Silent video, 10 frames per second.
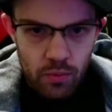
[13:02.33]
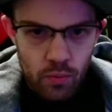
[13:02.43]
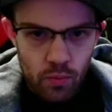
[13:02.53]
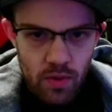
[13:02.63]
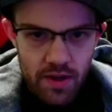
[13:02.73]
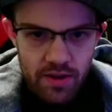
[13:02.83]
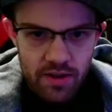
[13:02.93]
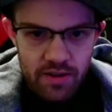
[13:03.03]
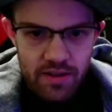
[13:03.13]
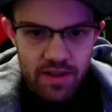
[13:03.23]
What
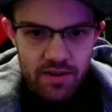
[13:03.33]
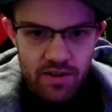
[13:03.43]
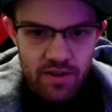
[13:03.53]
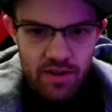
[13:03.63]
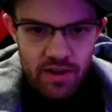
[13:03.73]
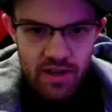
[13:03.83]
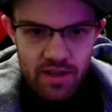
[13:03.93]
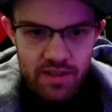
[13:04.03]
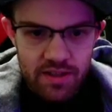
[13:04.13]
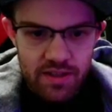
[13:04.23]
are the
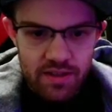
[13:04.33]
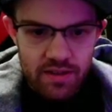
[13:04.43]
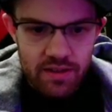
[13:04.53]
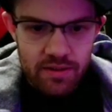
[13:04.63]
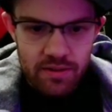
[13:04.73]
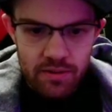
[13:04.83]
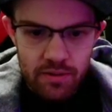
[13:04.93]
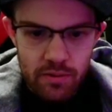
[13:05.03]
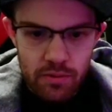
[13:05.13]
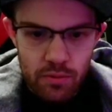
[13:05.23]
odds
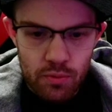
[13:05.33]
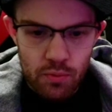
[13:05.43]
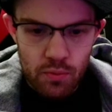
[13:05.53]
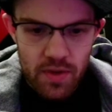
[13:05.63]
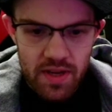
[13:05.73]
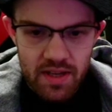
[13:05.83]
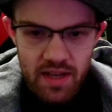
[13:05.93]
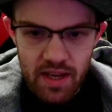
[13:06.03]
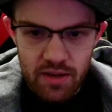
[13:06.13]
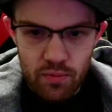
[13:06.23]
we
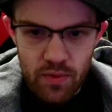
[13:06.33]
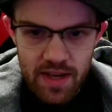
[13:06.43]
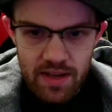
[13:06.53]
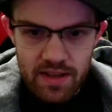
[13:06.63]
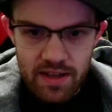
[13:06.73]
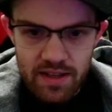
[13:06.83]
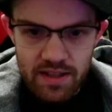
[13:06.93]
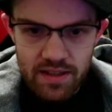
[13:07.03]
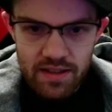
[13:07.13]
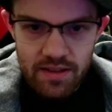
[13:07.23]
can win
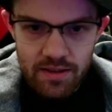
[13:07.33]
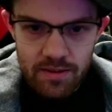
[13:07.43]
this?